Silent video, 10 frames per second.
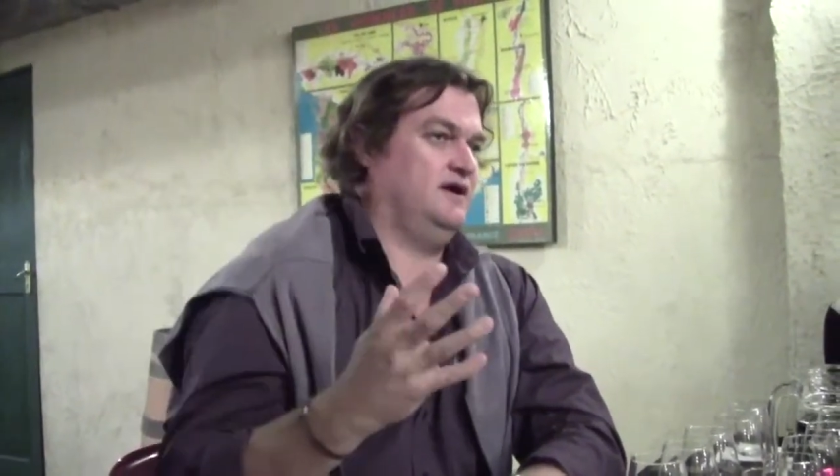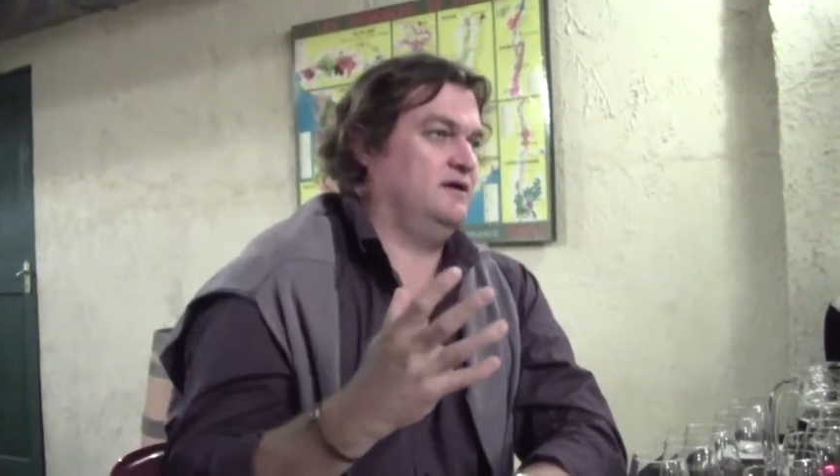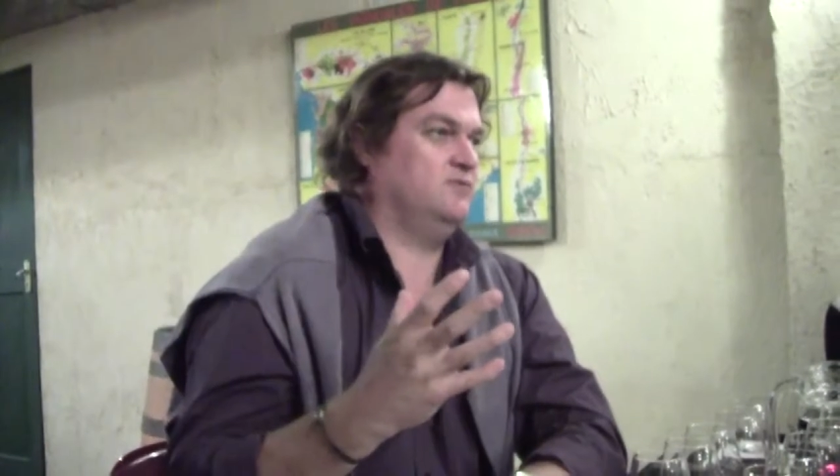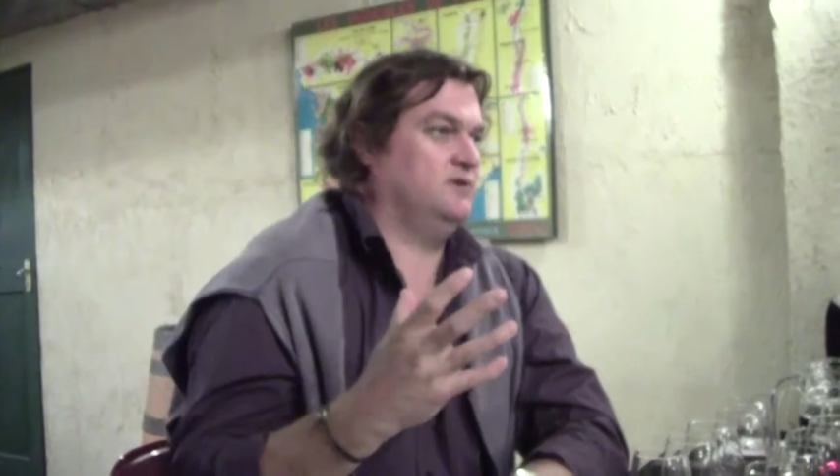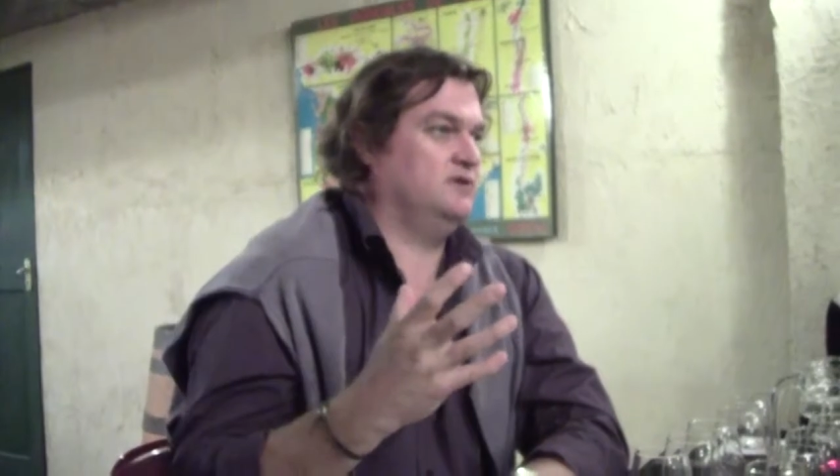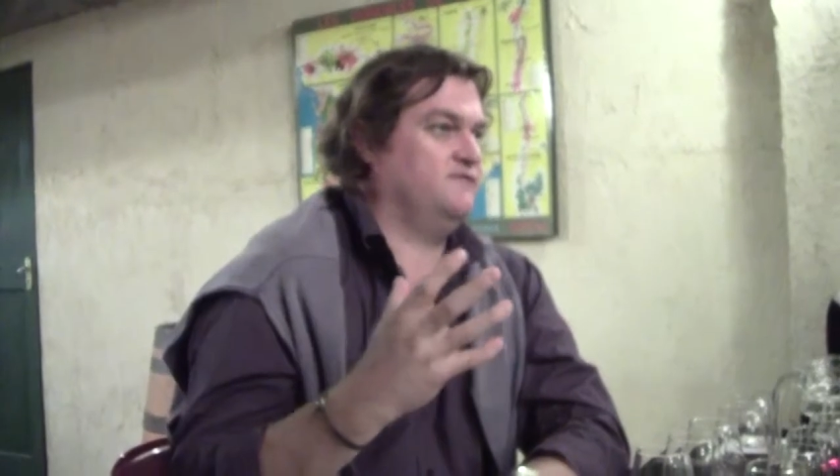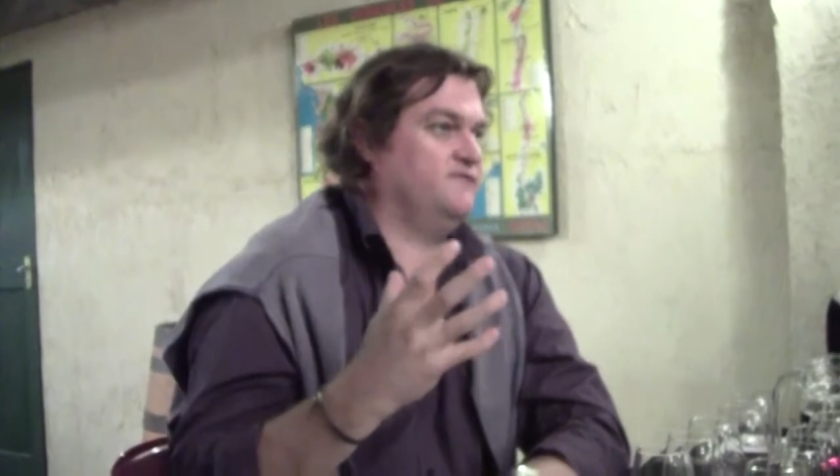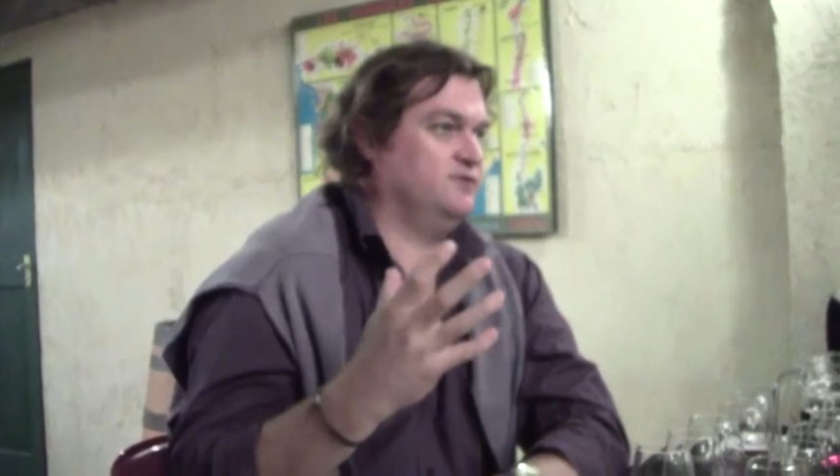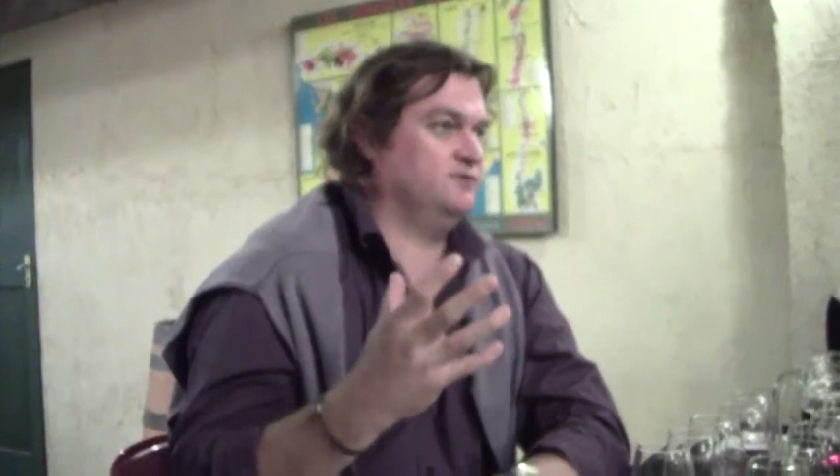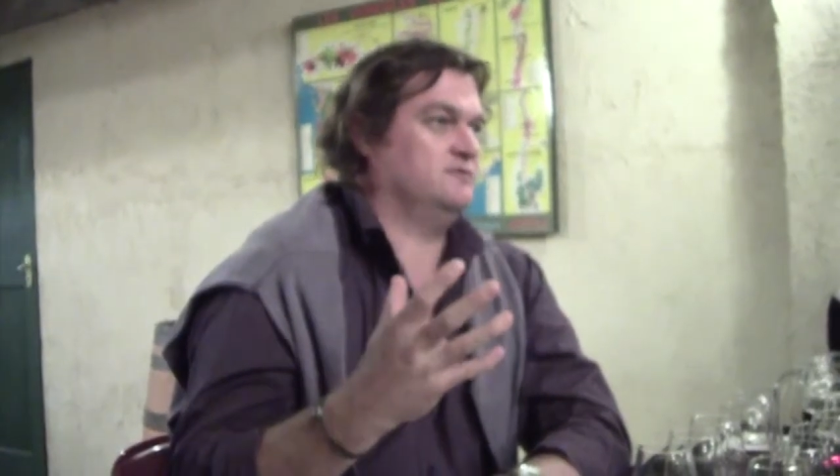and when the
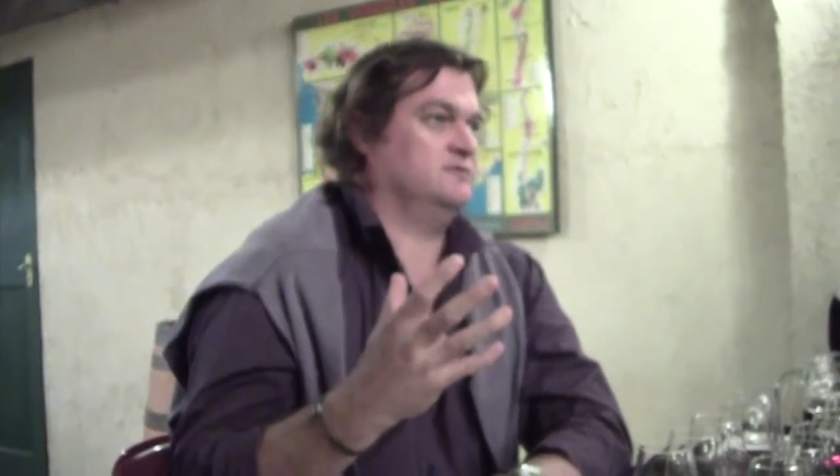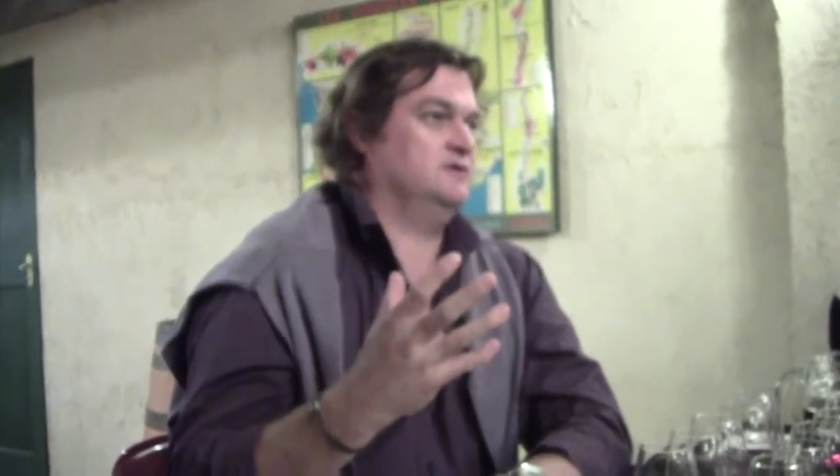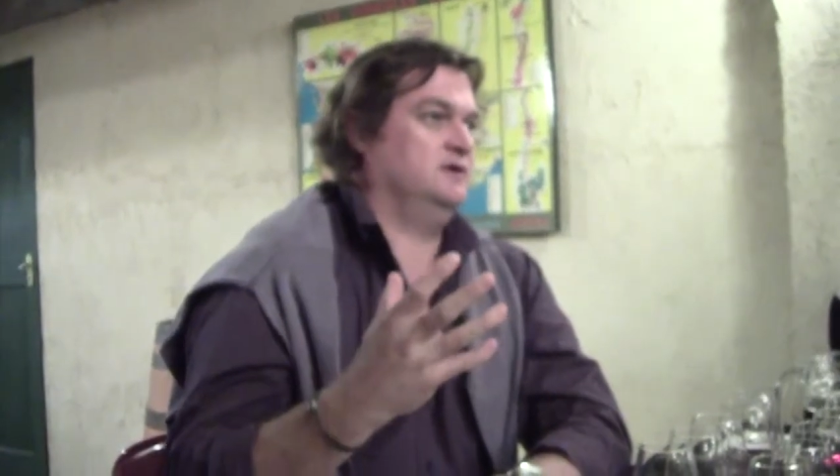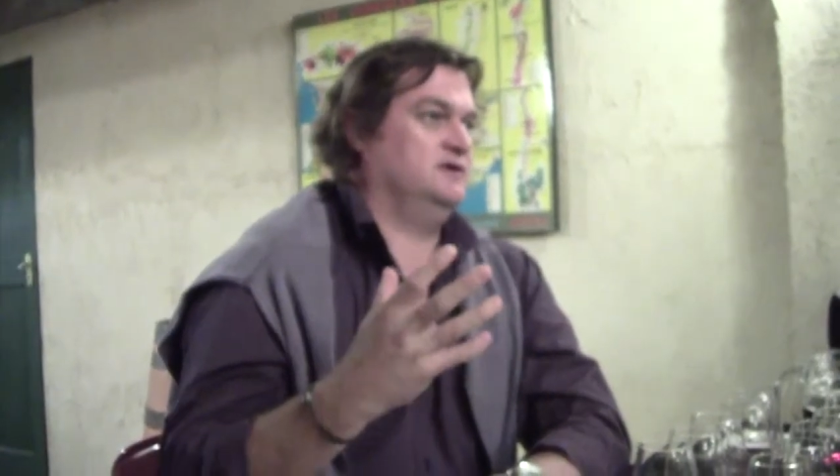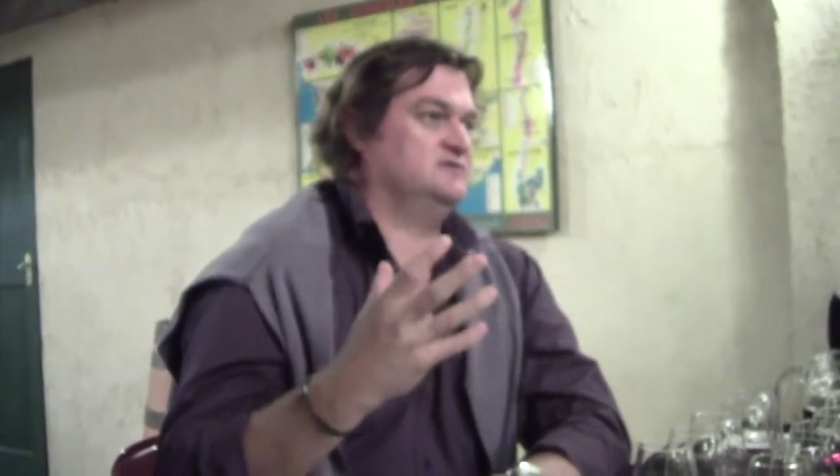fruit